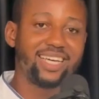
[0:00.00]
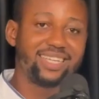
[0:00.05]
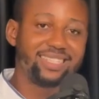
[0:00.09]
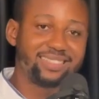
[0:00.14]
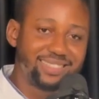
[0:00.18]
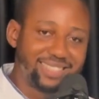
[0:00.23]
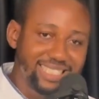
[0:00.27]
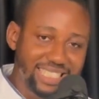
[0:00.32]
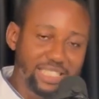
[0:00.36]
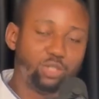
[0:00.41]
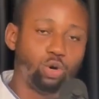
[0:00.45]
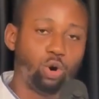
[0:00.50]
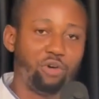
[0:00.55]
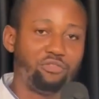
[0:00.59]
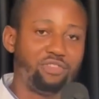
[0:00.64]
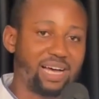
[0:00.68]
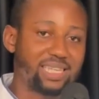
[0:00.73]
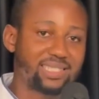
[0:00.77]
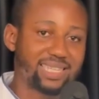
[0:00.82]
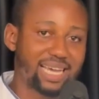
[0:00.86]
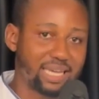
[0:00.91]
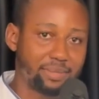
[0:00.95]
deed of
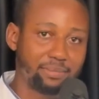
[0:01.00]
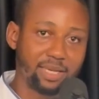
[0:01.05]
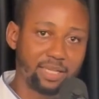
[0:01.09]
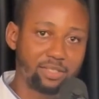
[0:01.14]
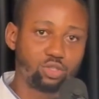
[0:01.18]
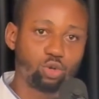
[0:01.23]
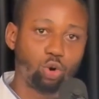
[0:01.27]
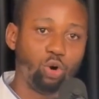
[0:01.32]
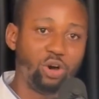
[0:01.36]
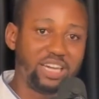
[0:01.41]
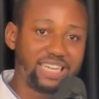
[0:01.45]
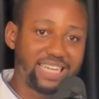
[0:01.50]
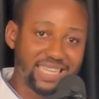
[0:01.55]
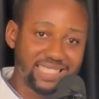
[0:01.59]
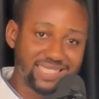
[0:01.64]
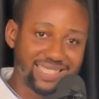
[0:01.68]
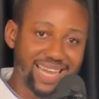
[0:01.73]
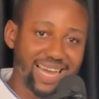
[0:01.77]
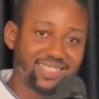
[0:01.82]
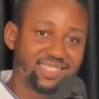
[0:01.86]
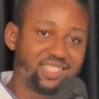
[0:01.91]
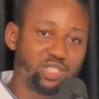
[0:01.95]
assignment or a
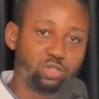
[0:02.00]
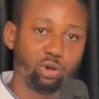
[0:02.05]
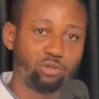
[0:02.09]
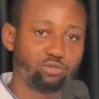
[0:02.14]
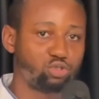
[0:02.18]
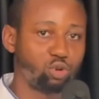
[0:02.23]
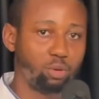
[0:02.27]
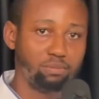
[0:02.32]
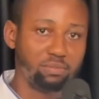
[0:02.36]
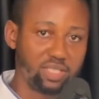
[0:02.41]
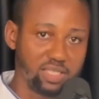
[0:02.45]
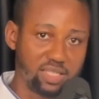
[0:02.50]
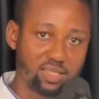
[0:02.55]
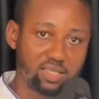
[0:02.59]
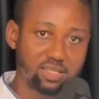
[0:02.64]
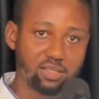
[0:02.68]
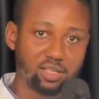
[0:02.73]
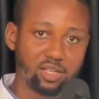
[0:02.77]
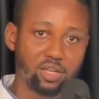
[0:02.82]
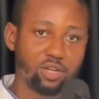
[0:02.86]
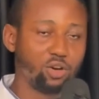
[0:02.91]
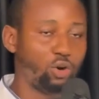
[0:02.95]
registered deed of
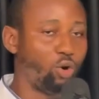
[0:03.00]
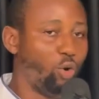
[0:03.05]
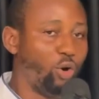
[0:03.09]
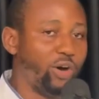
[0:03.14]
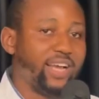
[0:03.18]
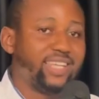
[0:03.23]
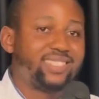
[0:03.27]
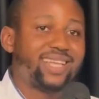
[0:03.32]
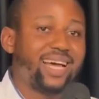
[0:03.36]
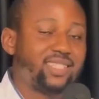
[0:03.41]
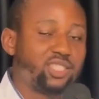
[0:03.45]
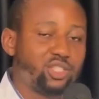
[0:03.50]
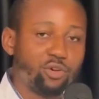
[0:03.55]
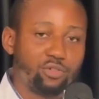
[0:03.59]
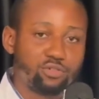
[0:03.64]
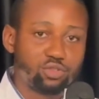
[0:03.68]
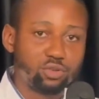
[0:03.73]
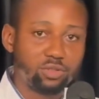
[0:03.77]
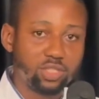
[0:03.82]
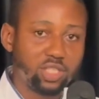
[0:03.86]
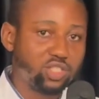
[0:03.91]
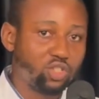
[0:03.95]
sublease or a registered
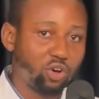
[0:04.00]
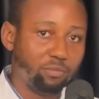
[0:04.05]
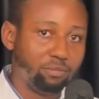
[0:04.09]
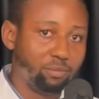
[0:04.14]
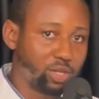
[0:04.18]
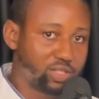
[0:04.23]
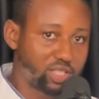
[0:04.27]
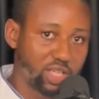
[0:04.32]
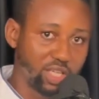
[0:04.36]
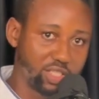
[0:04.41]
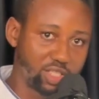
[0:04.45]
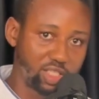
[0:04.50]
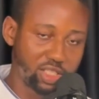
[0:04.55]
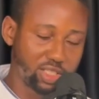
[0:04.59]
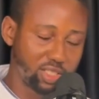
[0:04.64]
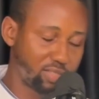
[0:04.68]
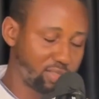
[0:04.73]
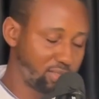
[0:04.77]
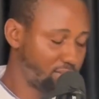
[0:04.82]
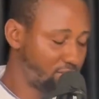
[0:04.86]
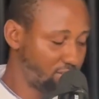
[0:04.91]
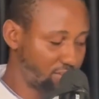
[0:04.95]
deed of mortgage,
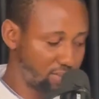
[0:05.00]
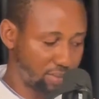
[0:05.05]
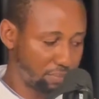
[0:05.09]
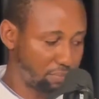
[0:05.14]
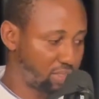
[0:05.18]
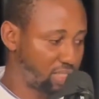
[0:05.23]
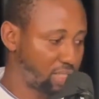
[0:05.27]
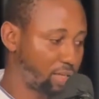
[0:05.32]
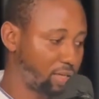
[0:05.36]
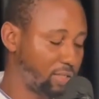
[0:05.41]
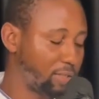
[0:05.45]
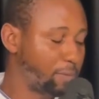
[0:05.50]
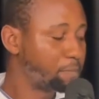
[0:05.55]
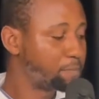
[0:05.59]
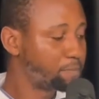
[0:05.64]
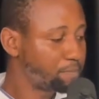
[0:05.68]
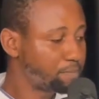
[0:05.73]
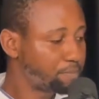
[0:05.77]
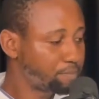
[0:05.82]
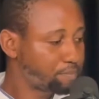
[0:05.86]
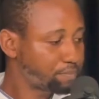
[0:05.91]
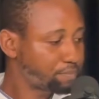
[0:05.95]
basically.
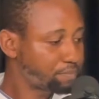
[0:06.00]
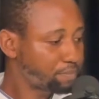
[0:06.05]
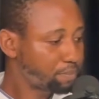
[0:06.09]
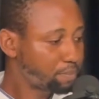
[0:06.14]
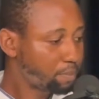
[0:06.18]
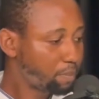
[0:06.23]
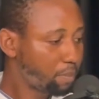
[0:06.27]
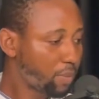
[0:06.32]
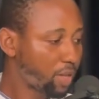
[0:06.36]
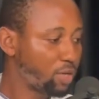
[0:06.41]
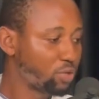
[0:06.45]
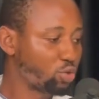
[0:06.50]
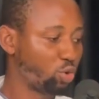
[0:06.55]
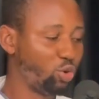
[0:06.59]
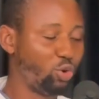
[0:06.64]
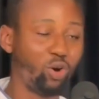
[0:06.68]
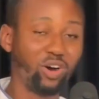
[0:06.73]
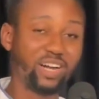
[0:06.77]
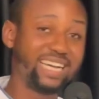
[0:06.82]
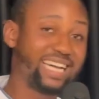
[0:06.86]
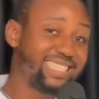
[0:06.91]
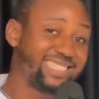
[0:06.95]
So
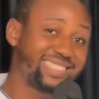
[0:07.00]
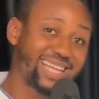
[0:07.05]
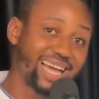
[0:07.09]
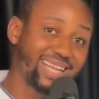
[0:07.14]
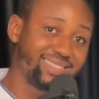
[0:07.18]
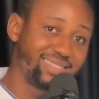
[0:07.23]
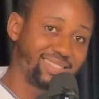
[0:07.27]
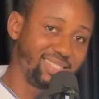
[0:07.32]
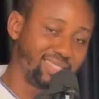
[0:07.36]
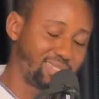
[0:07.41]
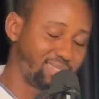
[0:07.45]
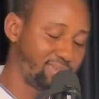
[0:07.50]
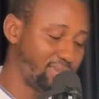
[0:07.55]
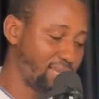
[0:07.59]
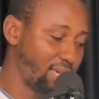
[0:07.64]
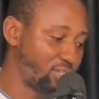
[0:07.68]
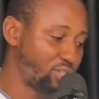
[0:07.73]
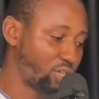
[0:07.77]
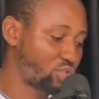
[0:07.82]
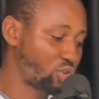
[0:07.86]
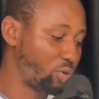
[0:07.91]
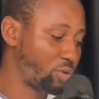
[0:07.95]
or a registered deed,
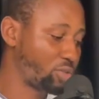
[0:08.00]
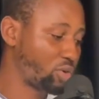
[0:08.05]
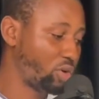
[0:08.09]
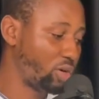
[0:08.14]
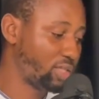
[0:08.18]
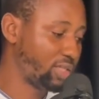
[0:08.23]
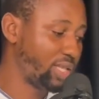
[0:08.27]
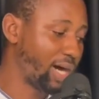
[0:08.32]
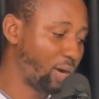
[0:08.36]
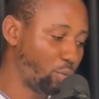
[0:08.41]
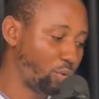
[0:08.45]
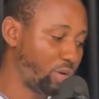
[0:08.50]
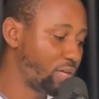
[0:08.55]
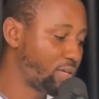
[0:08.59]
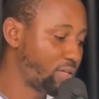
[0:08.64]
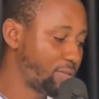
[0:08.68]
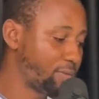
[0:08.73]
let's just call it that way.